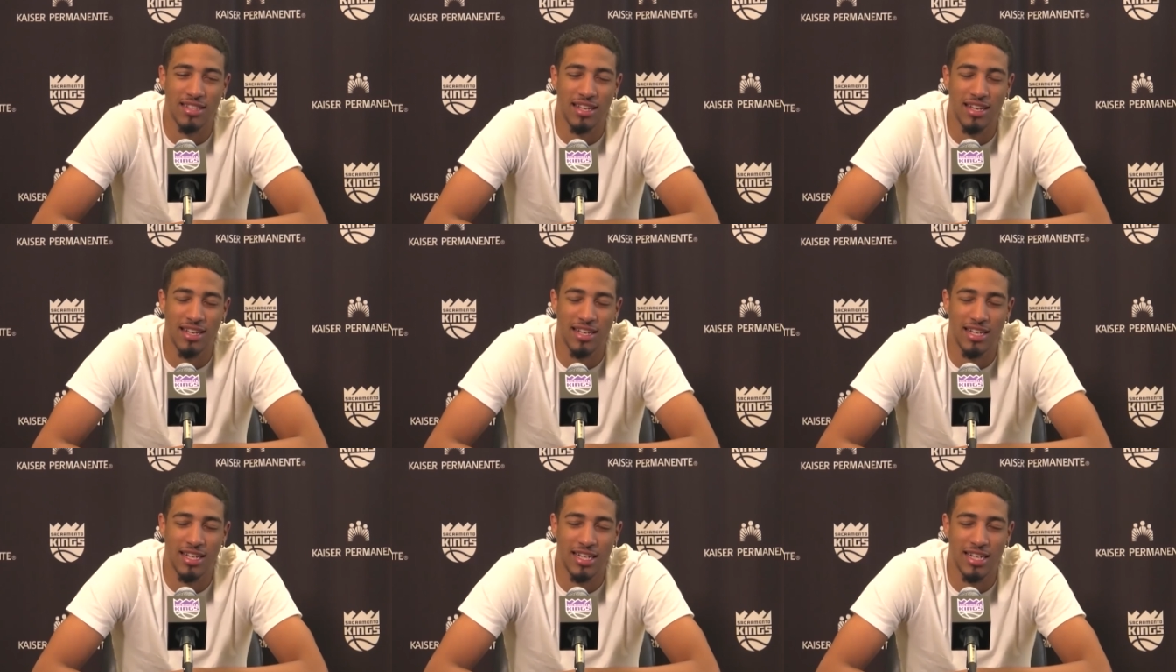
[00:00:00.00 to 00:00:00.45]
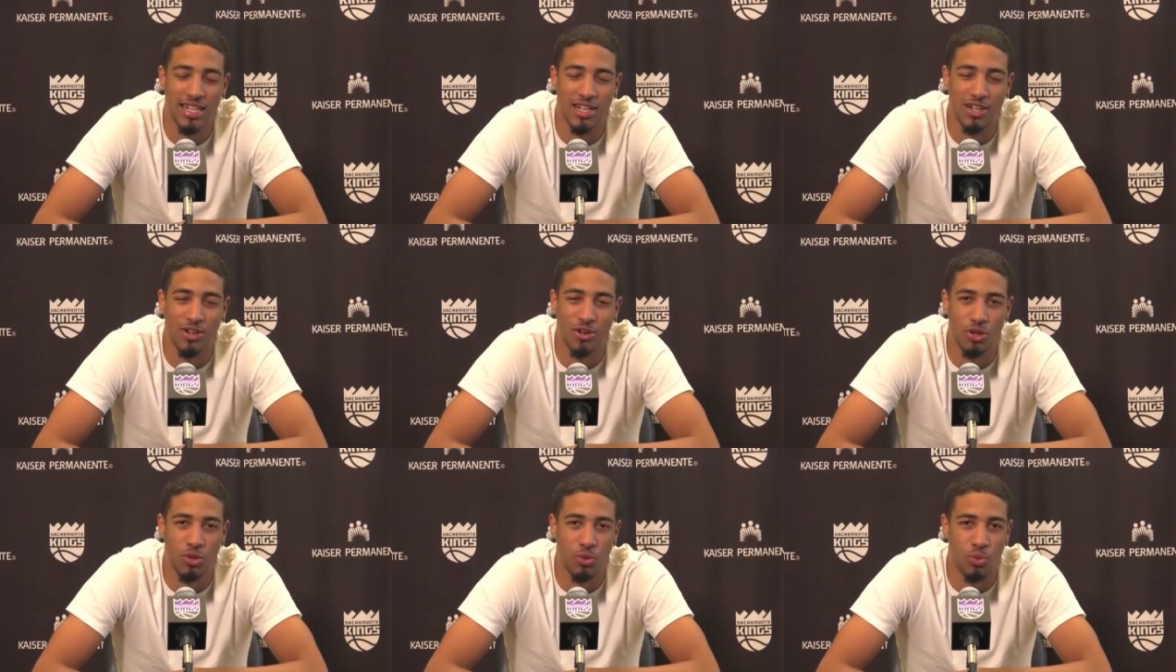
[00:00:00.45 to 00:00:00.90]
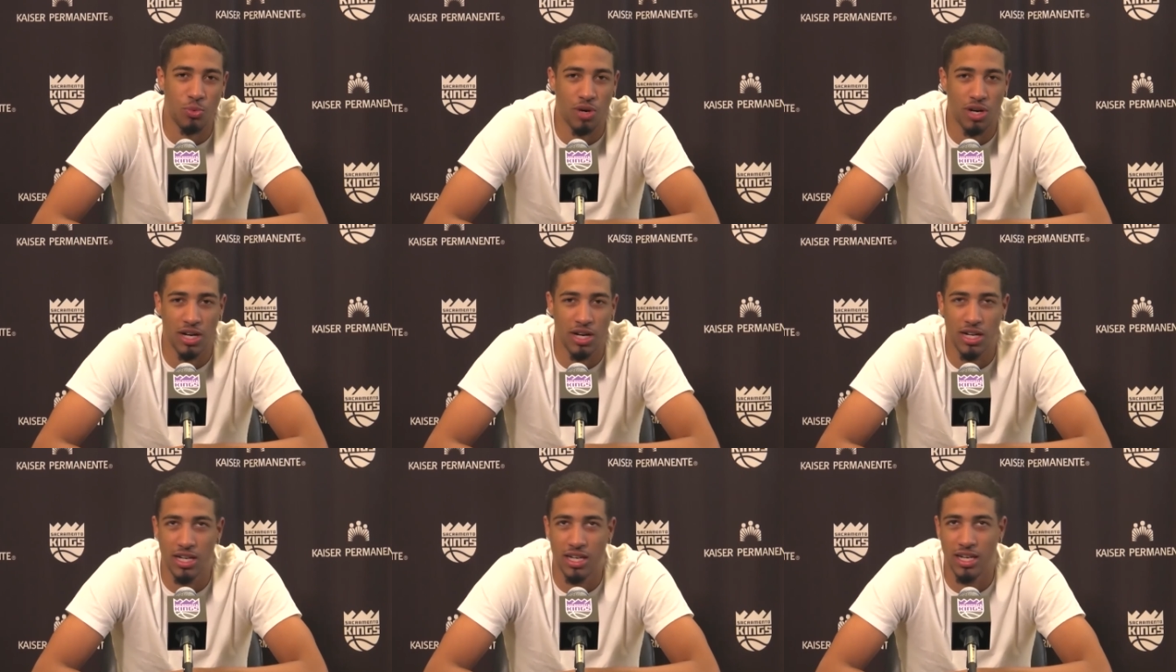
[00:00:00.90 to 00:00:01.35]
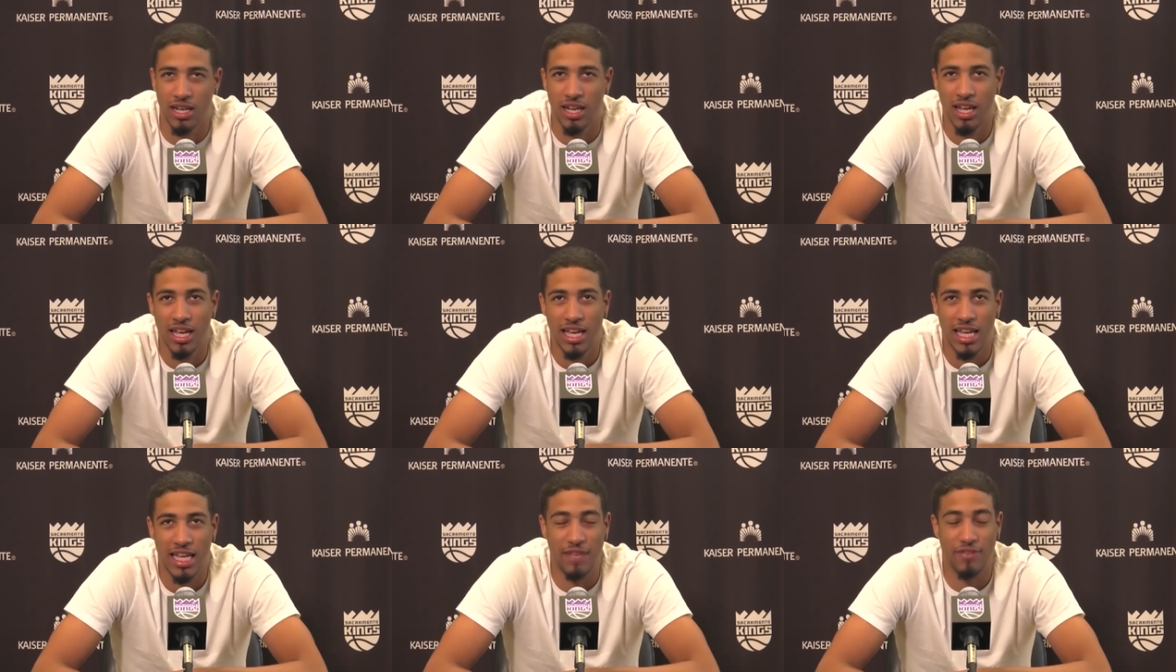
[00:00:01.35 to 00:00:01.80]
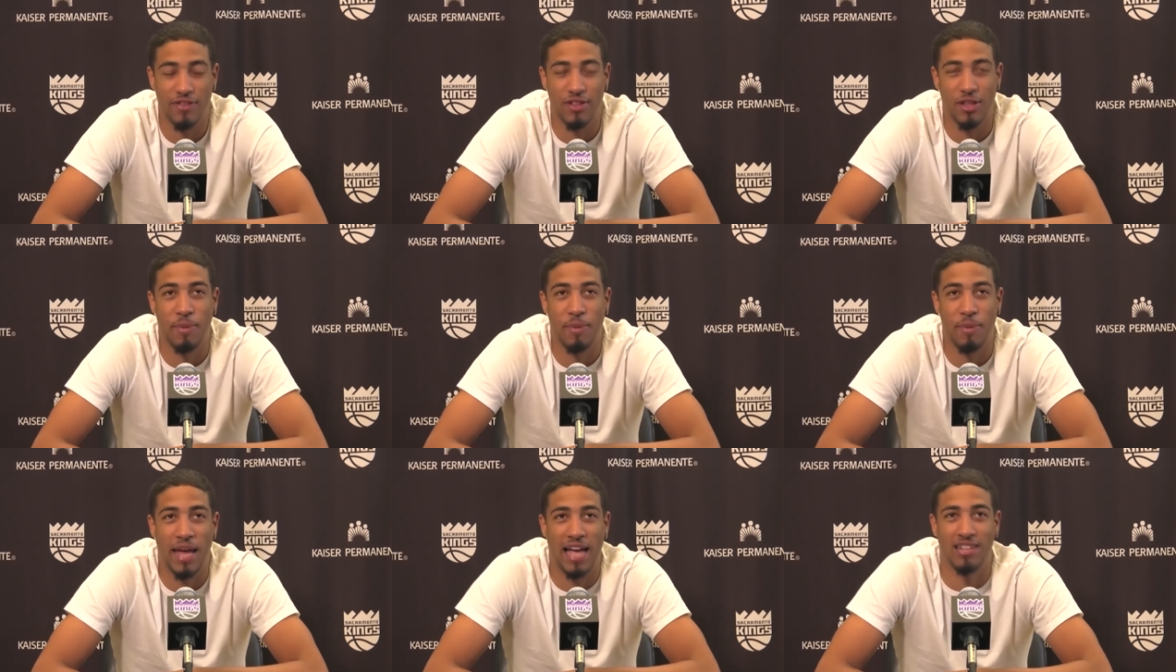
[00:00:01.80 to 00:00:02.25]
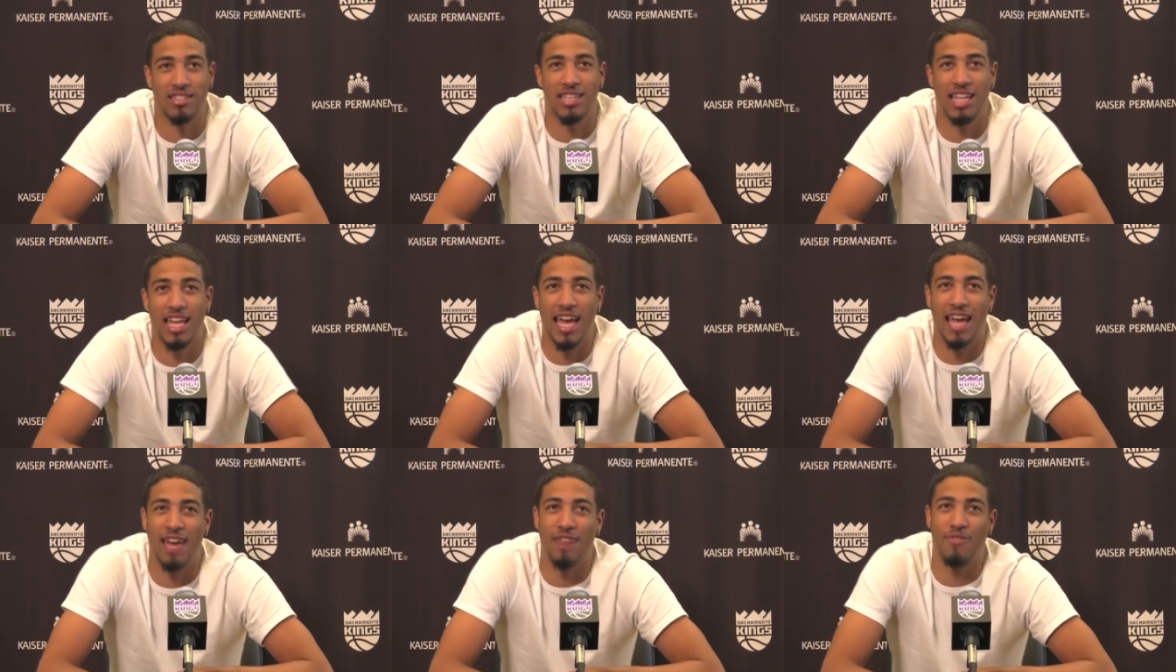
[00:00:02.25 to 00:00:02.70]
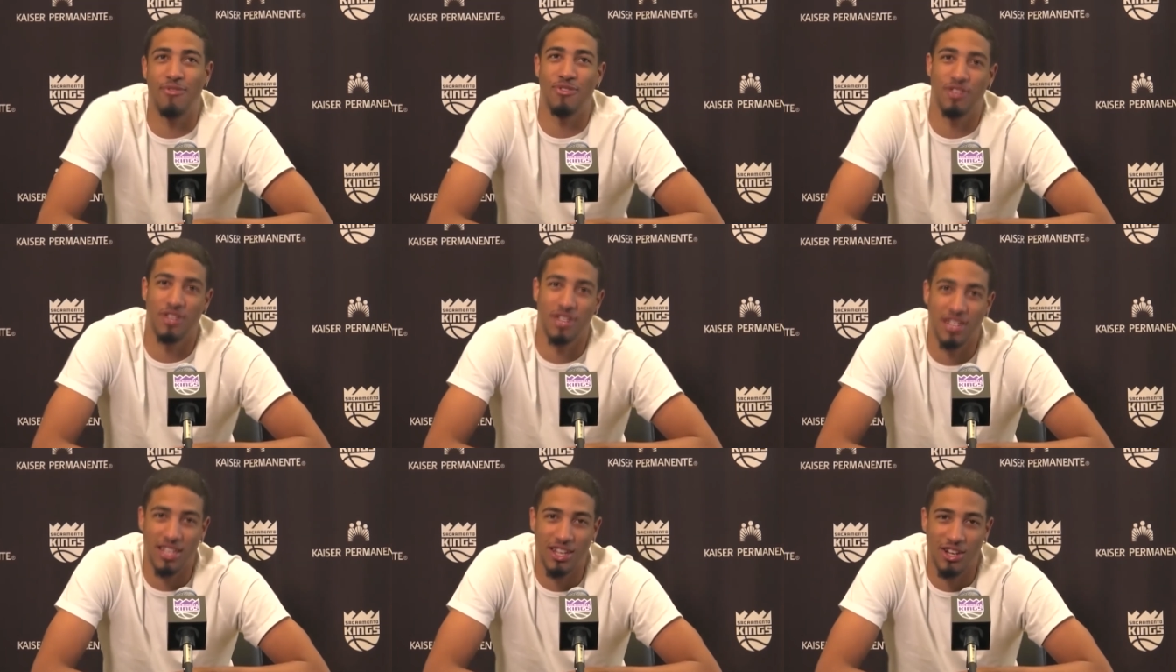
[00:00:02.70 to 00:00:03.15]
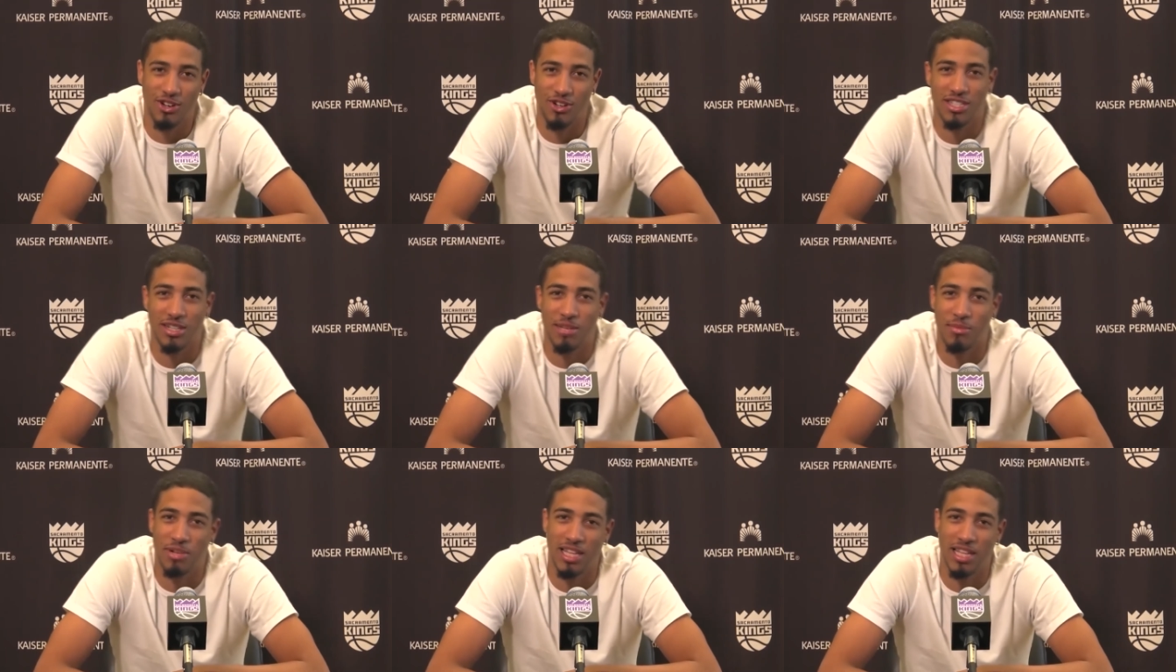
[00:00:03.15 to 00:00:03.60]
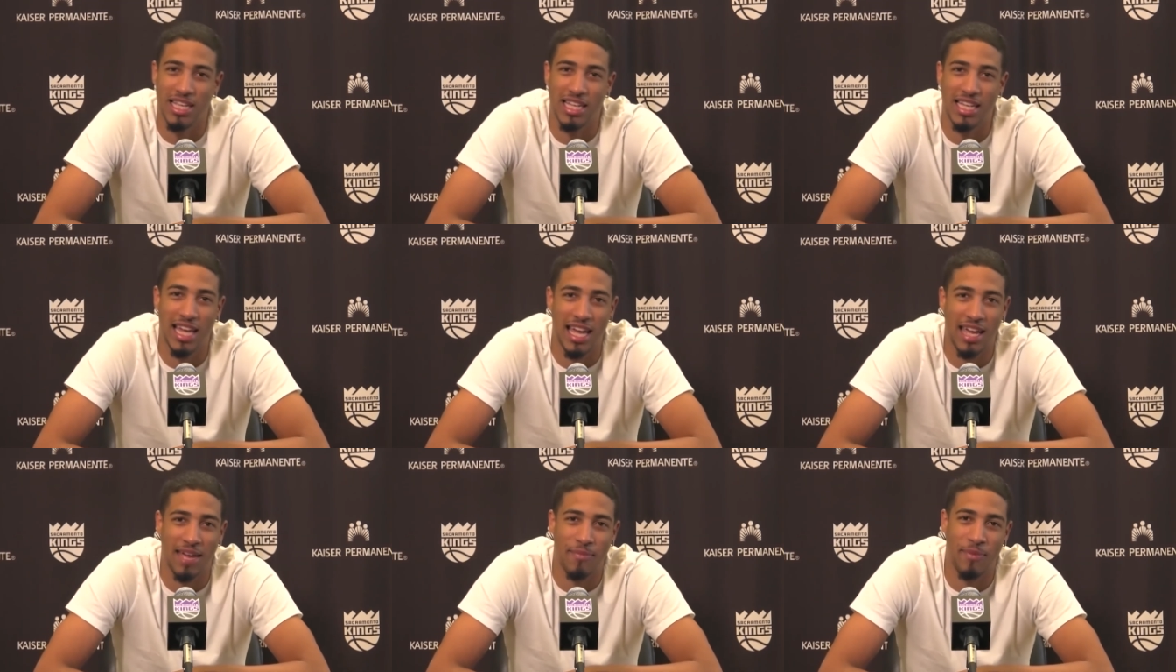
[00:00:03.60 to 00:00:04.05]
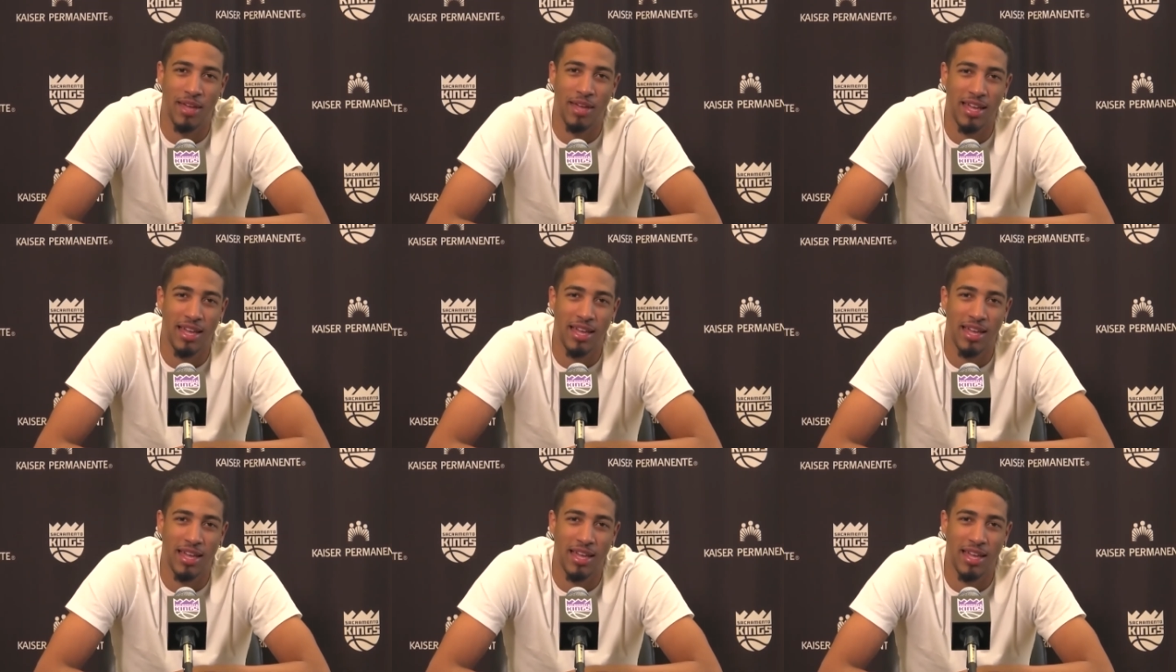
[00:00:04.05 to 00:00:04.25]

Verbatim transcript: uh, in golden one and even the passion they had for, you know, a summer league game.